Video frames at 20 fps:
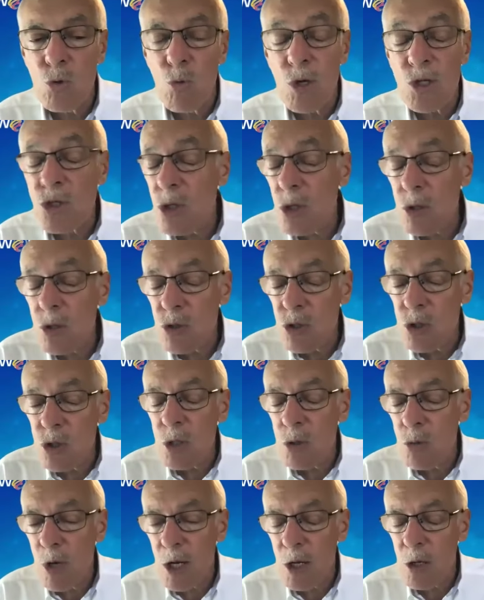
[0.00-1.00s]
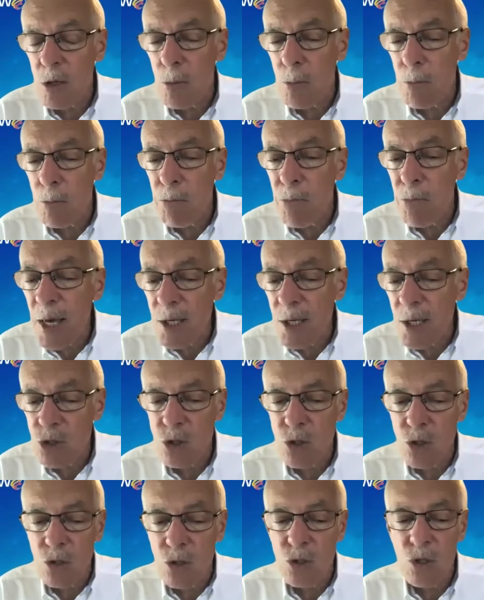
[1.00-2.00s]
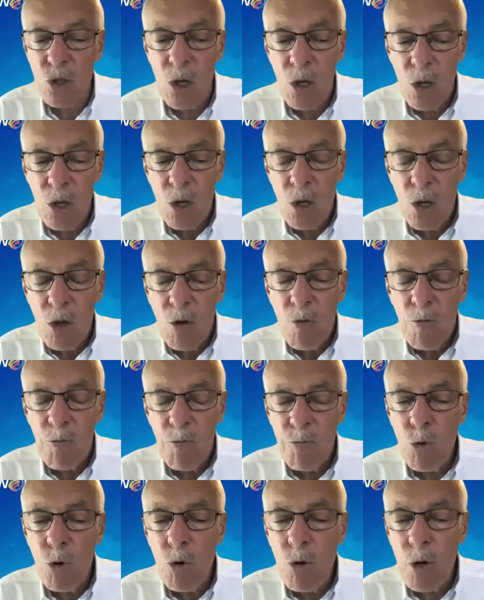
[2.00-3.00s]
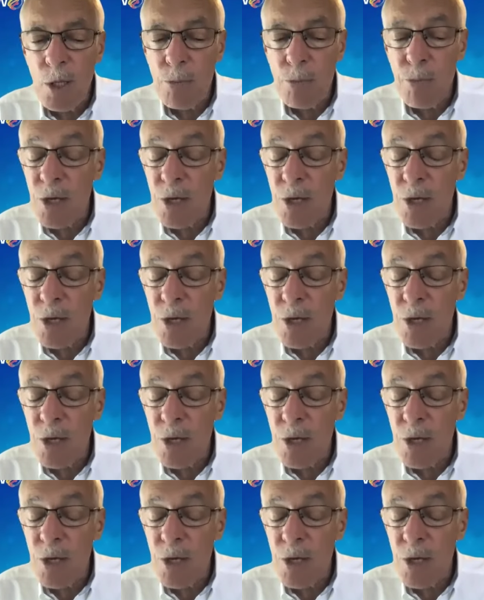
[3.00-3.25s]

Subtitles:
Was there a theoretical basis for it?